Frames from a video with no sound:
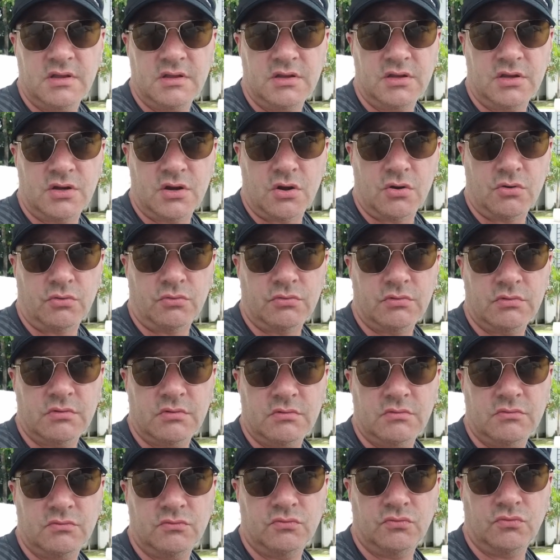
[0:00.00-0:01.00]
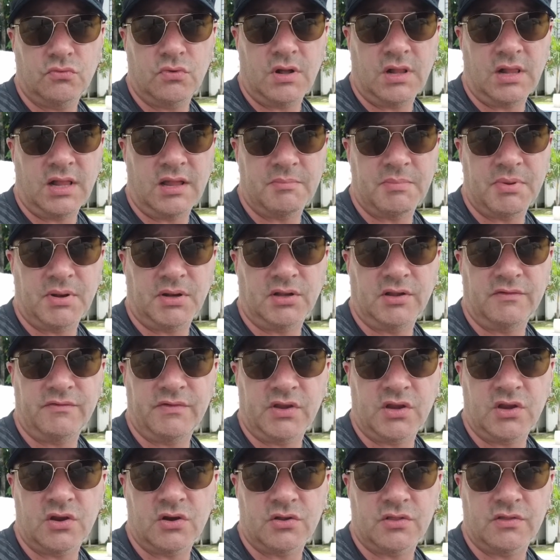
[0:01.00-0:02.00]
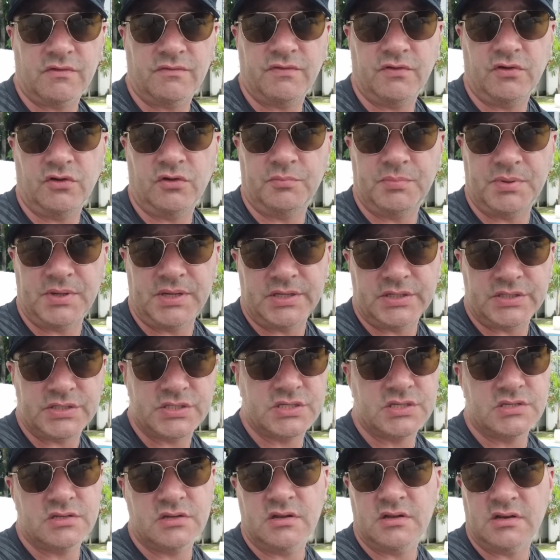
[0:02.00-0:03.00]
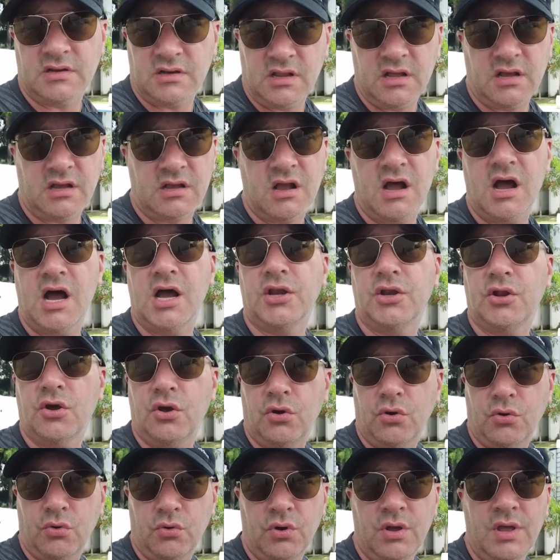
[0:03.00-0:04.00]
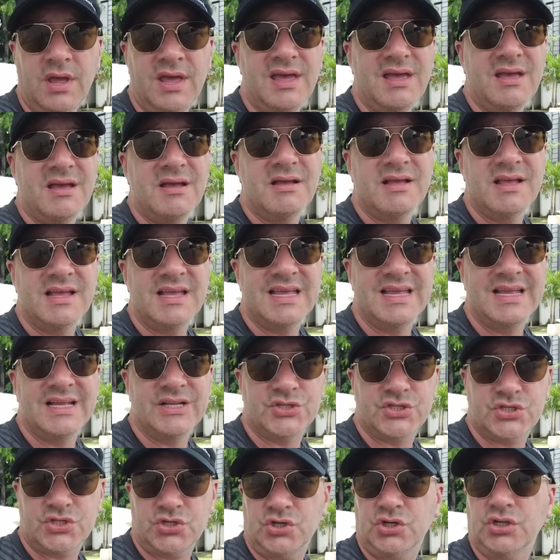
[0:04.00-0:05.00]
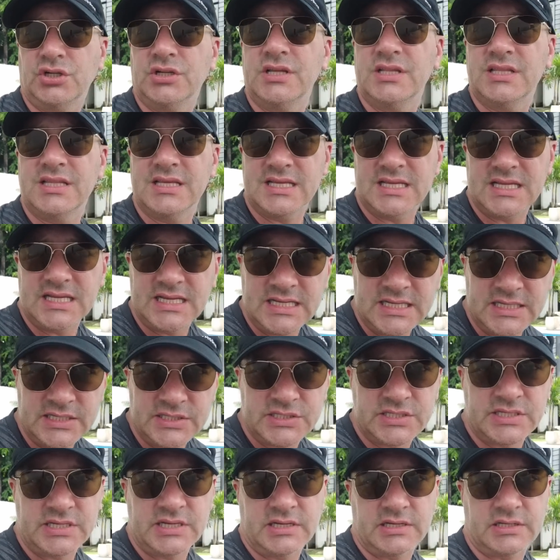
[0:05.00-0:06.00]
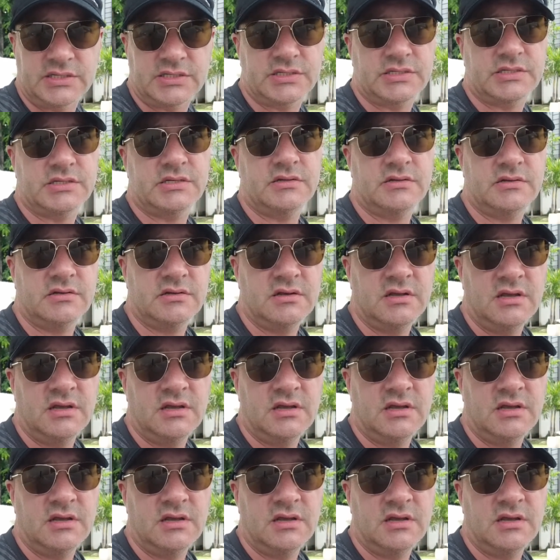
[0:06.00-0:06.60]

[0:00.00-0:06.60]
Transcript: You know, while I've been living here in the Philippines, a condo is certainly the easiest.